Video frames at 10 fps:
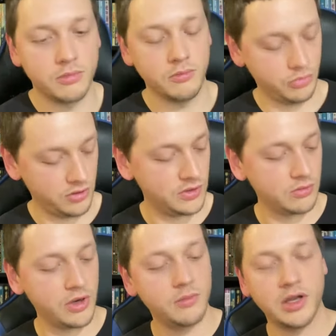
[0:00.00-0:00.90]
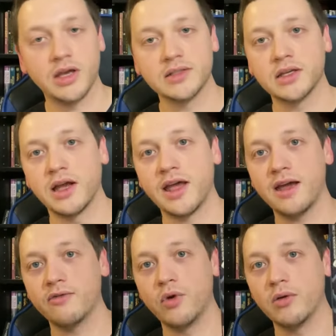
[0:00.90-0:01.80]
Perfect, right in my eyesight. I
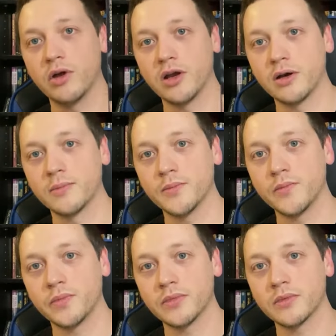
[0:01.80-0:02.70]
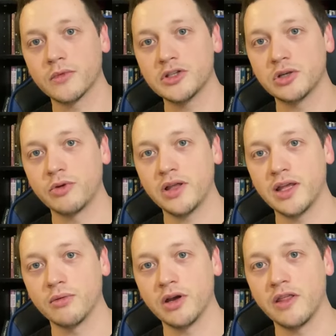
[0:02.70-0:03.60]
have Wetware, so I'll probably get
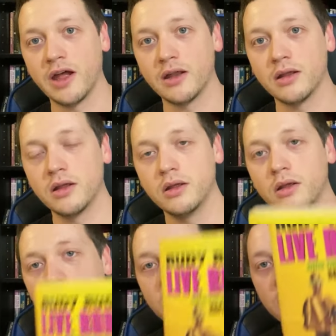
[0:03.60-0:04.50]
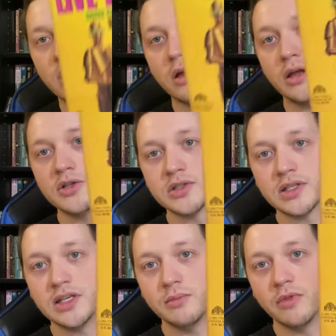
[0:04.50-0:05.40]
rid of that and just
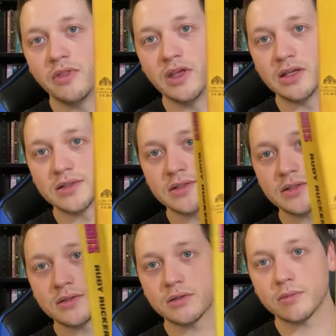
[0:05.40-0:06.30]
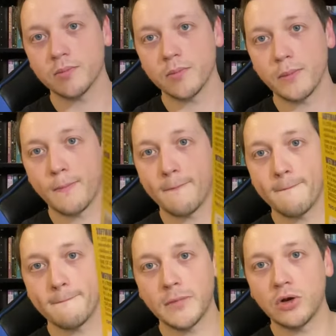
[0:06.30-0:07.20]
keep this
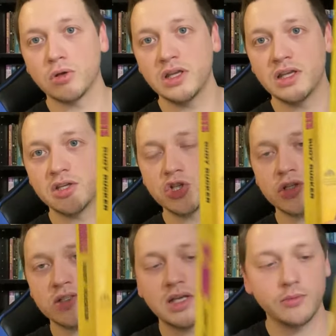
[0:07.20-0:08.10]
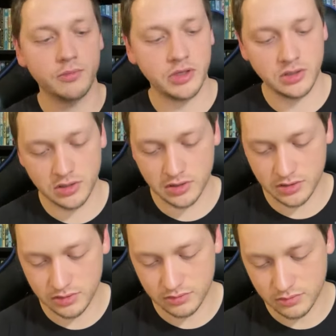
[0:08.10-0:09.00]
early-ish cyberpunk.
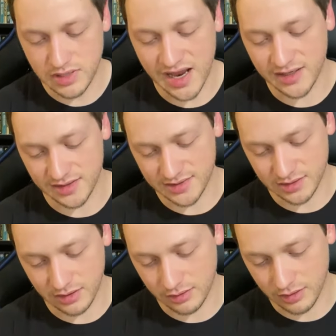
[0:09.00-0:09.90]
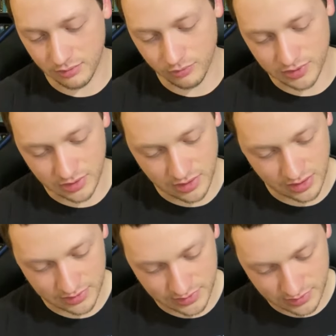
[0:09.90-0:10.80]
90s, I would
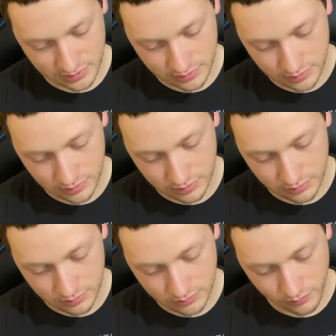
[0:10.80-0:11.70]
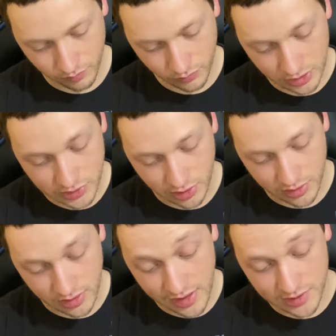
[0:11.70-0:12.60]
guess. Sorry,
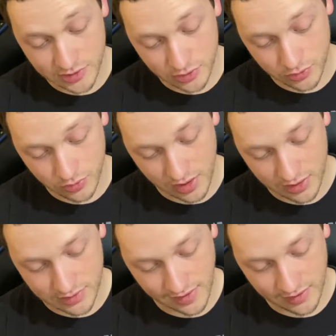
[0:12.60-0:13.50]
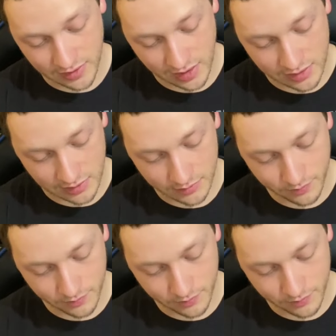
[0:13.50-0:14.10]
82 and 88.